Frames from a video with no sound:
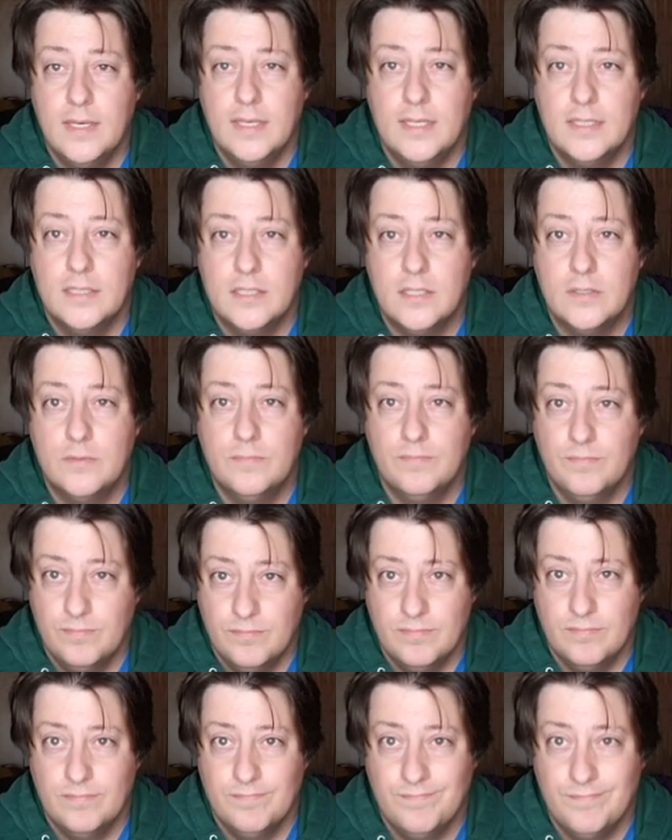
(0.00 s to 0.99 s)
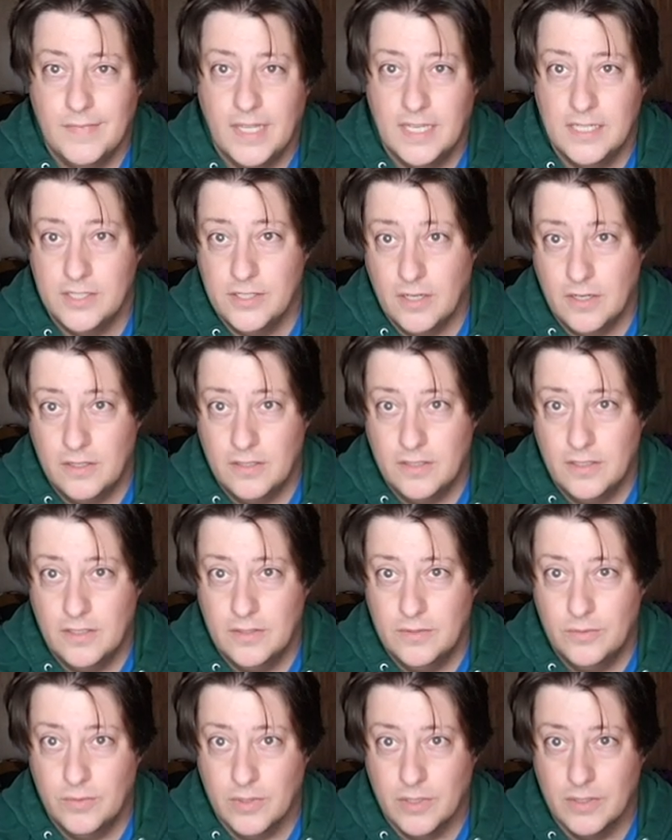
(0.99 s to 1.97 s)
so as y'all know,
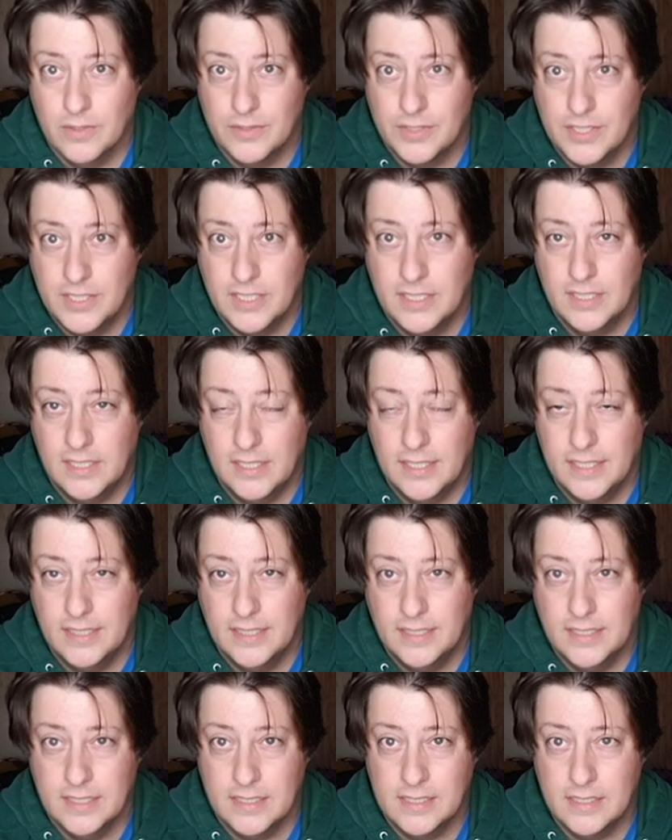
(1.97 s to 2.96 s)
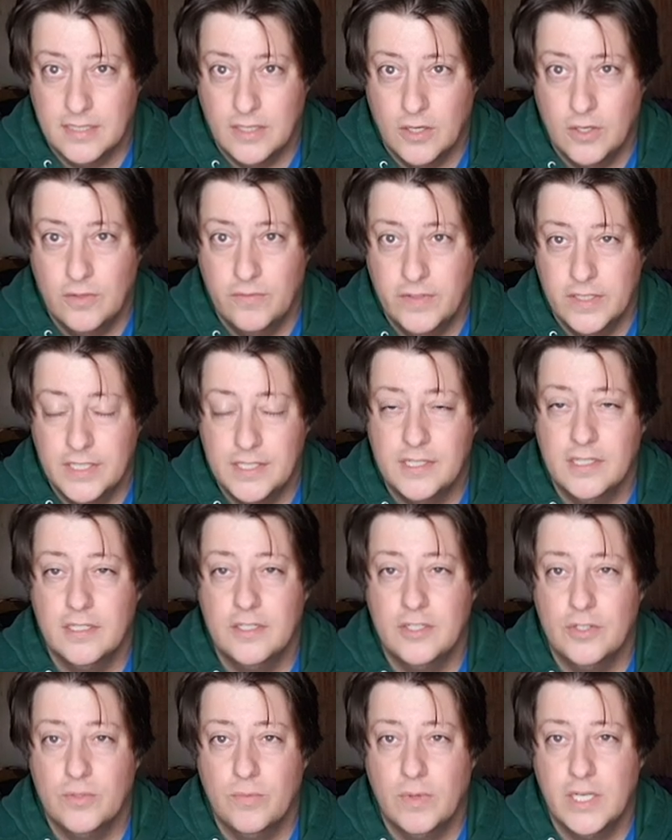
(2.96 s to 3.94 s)
we're still in this COVID
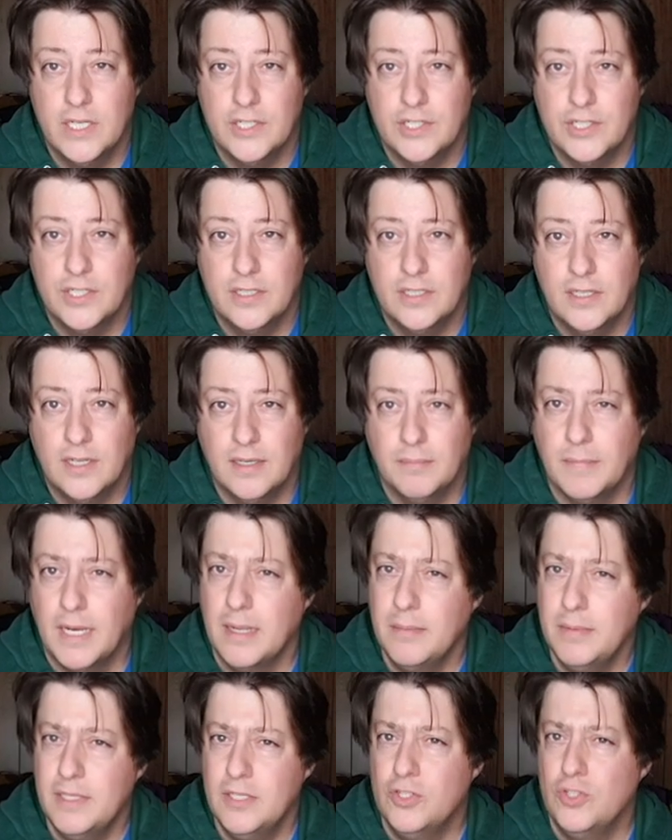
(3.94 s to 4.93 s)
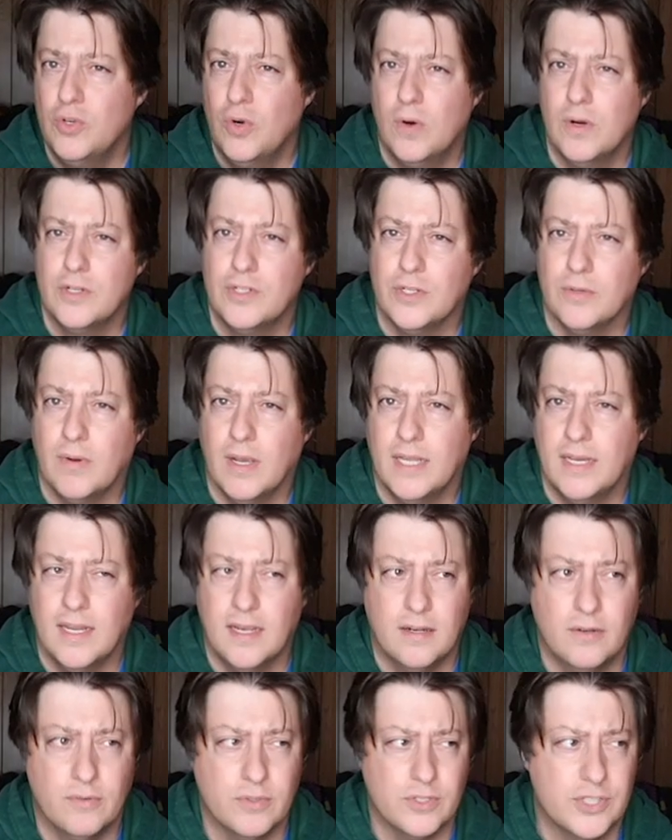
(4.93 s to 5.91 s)
situation. I'm in Georgia right
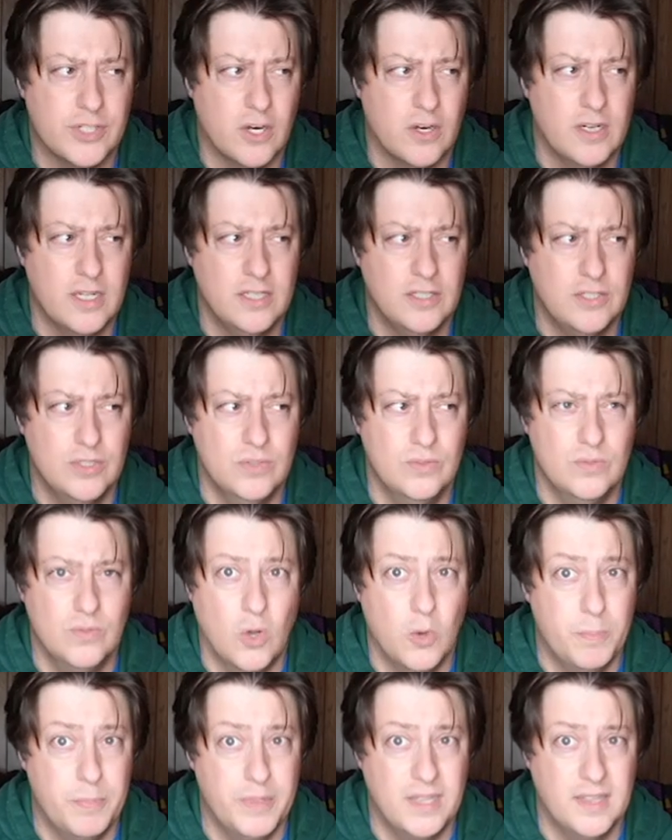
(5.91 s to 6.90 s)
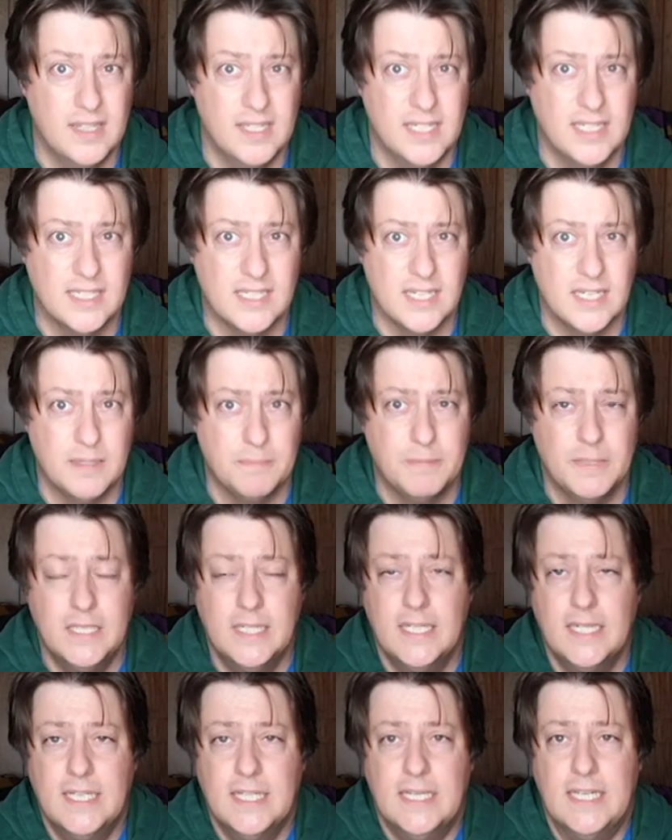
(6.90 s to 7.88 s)
now. We're starting to open things up.
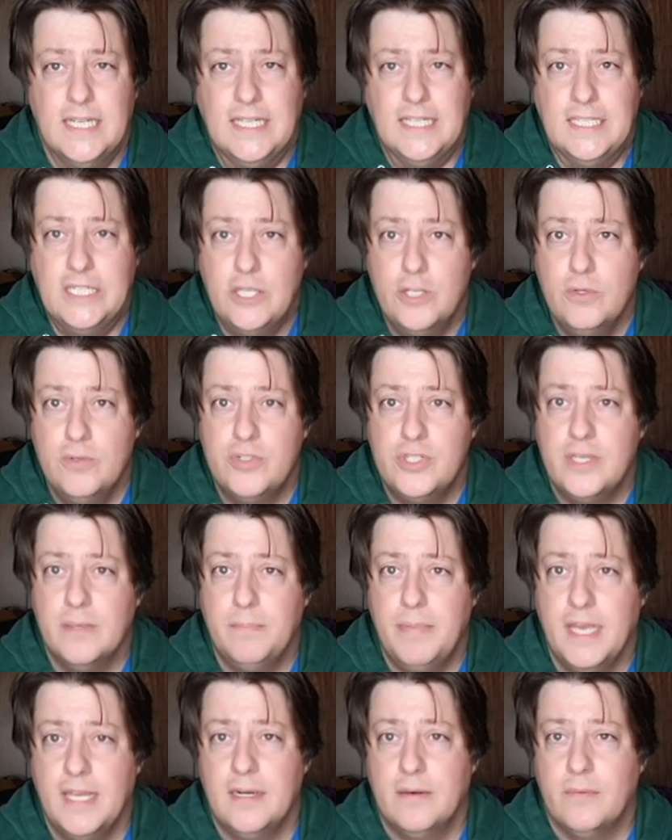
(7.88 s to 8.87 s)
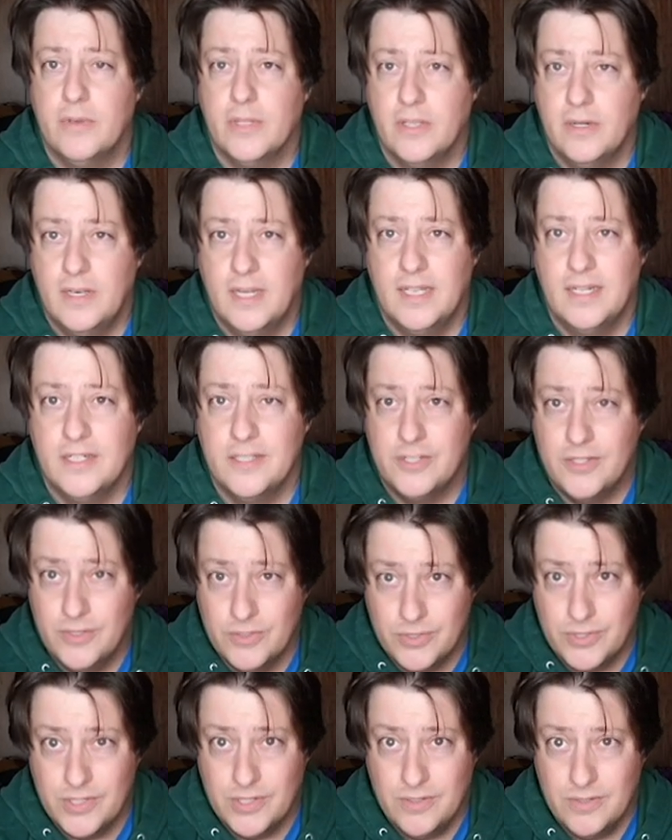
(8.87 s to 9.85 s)
Huge debate on whether or not it's too
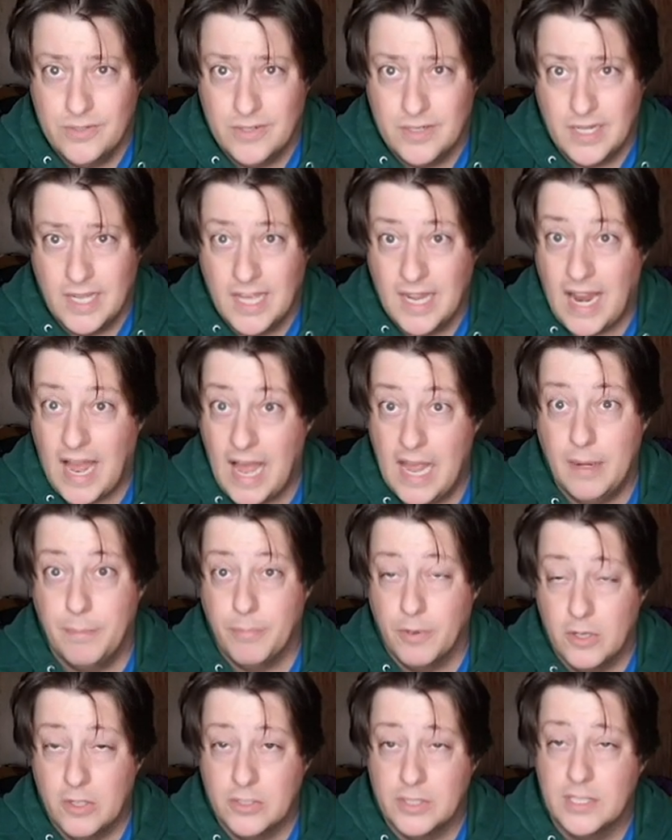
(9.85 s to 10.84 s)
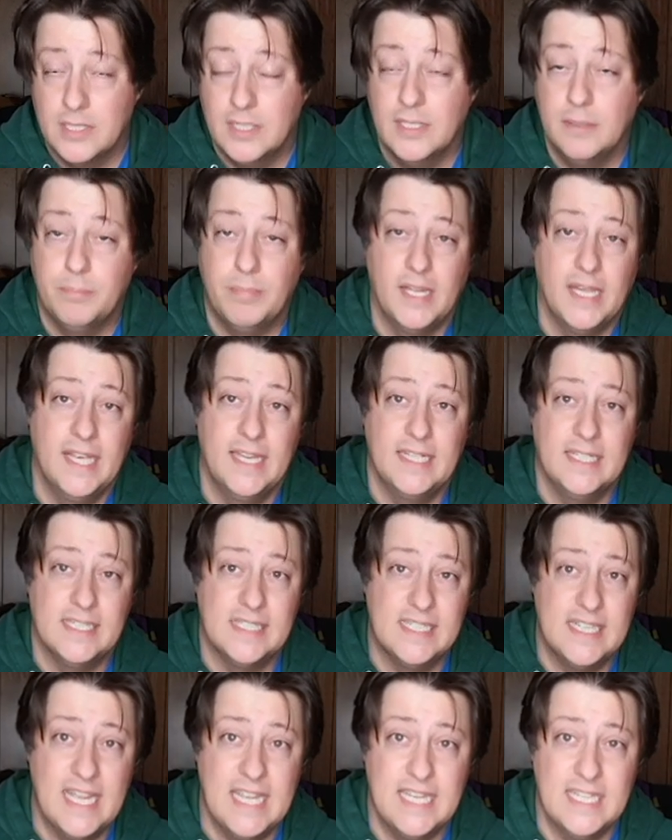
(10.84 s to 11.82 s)
soon or not. I personally plan to
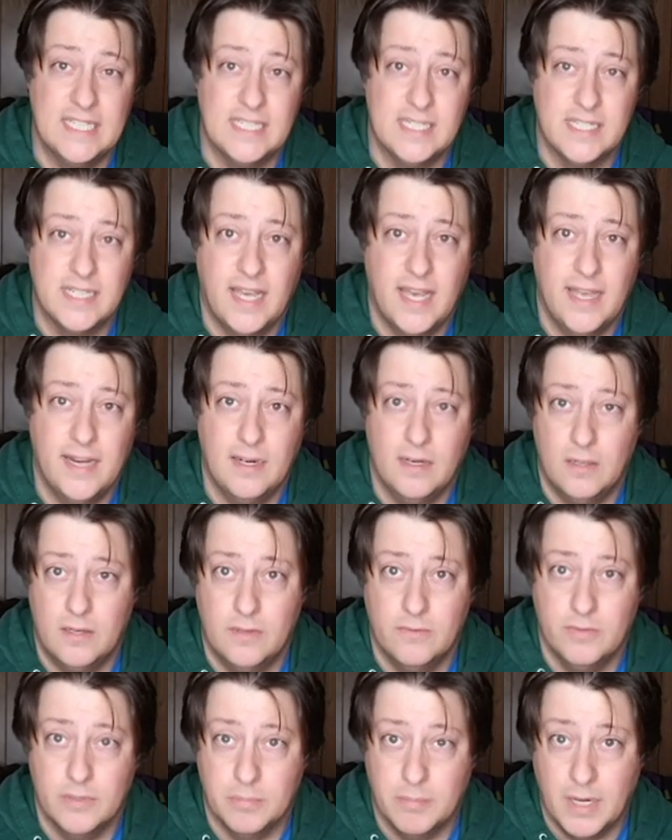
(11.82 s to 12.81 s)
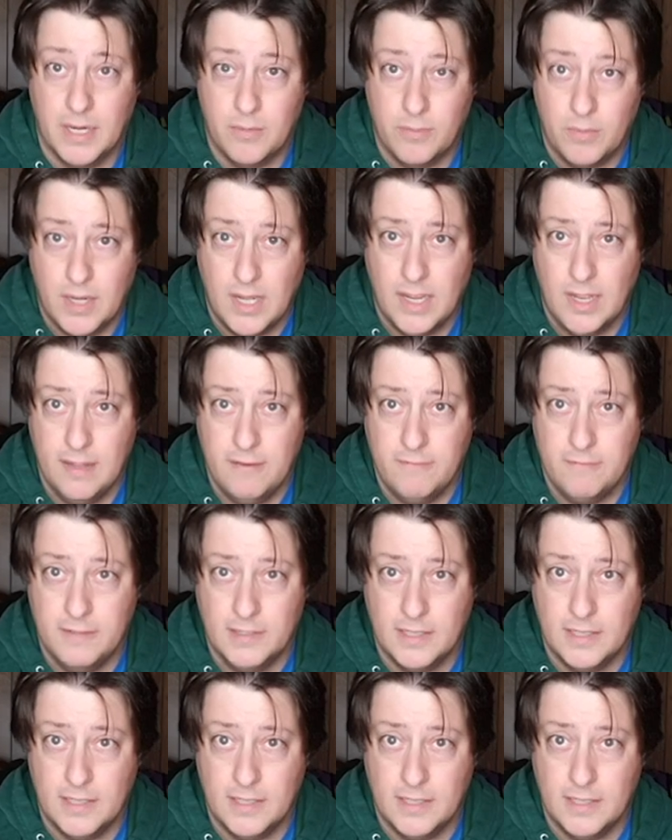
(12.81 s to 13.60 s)
stay inside along with my wife.